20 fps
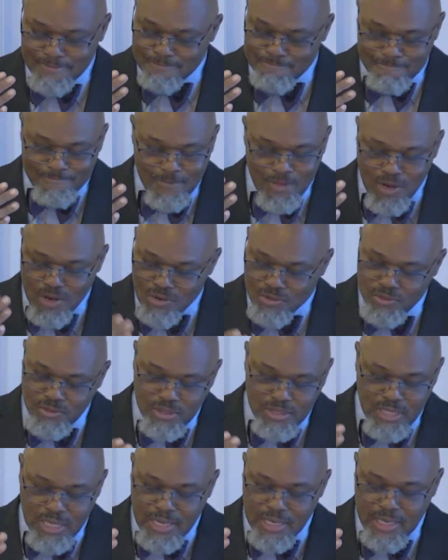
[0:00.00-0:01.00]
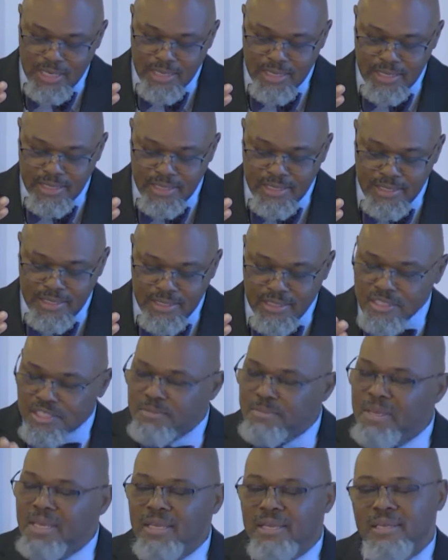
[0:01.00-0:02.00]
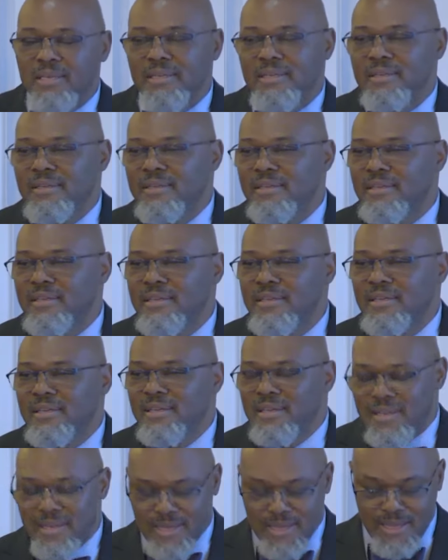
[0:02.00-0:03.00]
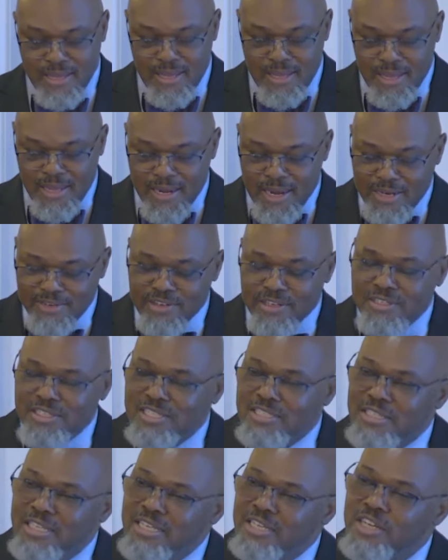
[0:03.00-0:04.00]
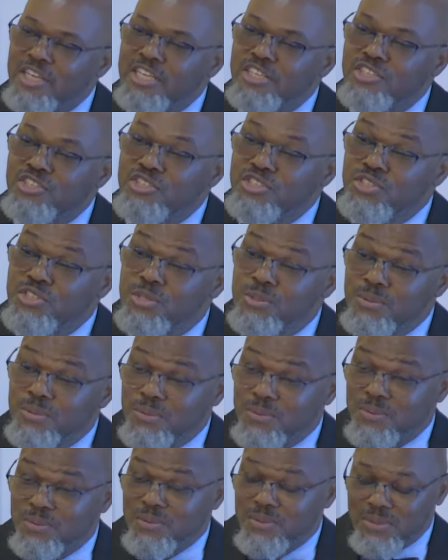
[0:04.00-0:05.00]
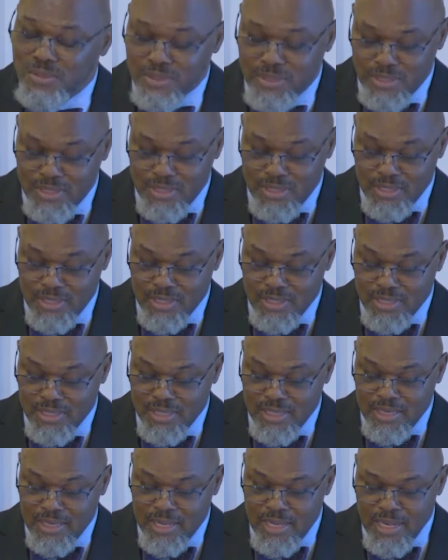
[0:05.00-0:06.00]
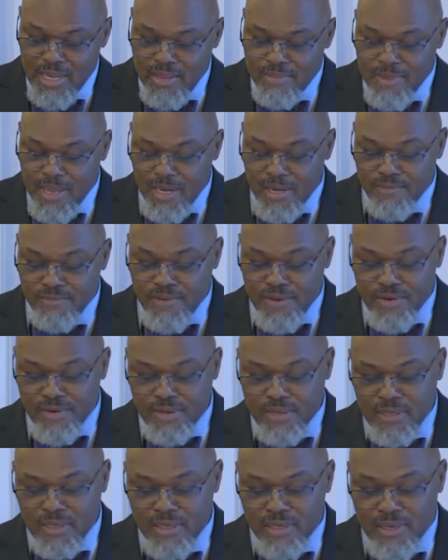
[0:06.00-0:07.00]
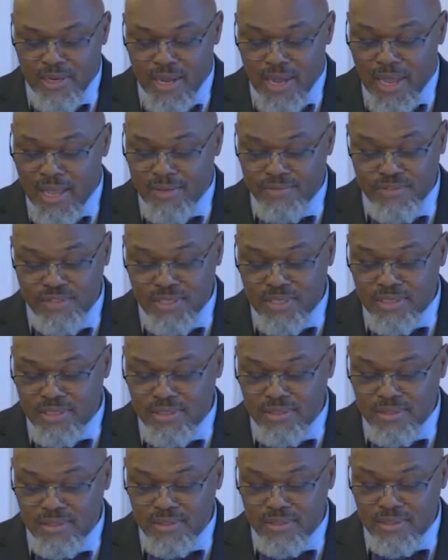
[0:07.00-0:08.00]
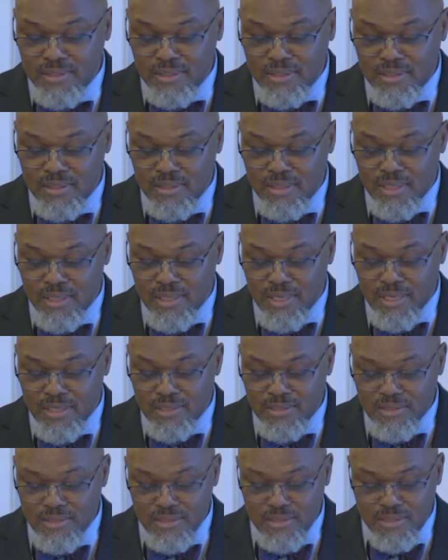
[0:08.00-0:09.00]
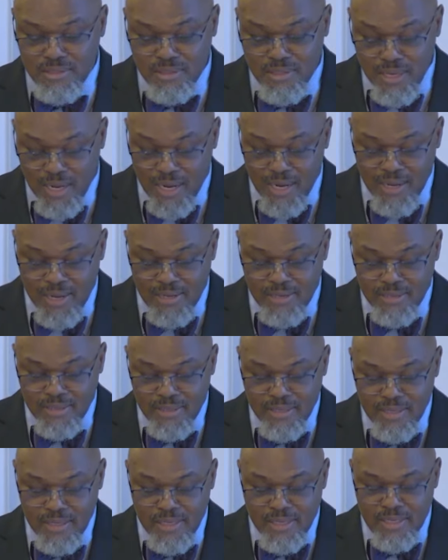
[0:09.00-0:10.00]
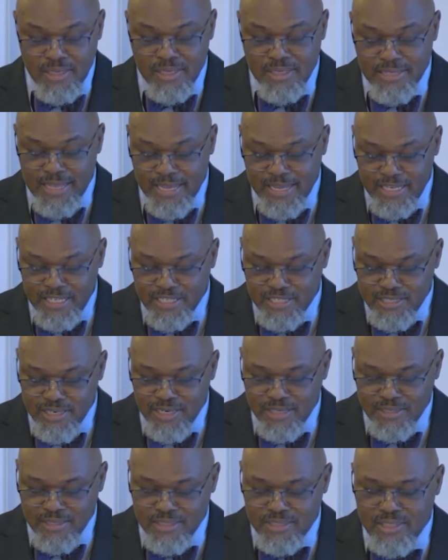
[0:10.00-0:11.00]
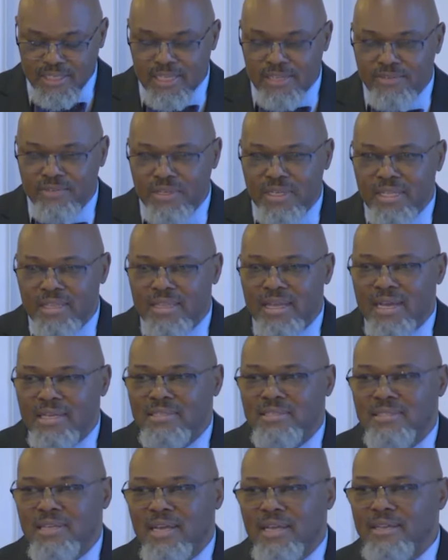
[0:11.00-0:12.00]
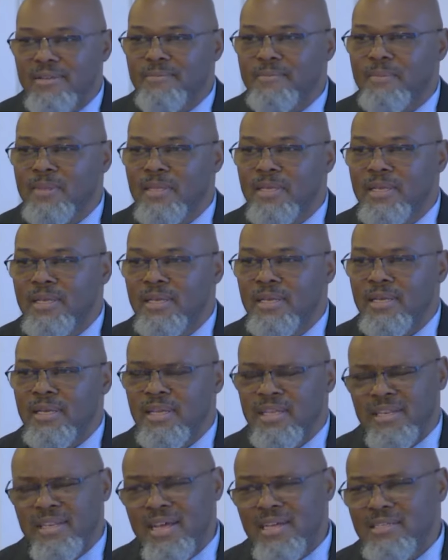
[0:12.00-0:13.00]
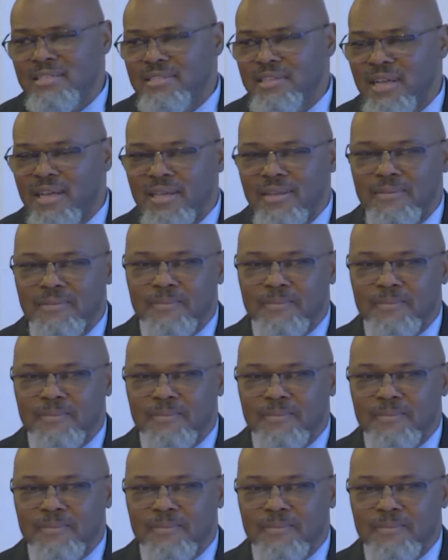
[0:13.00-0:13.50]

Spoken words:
no, God, it is me. Amen. And I've done this thing against you. And he made it very clear. I have sinned against God, that he's done this evil in thy sight. In thy sight.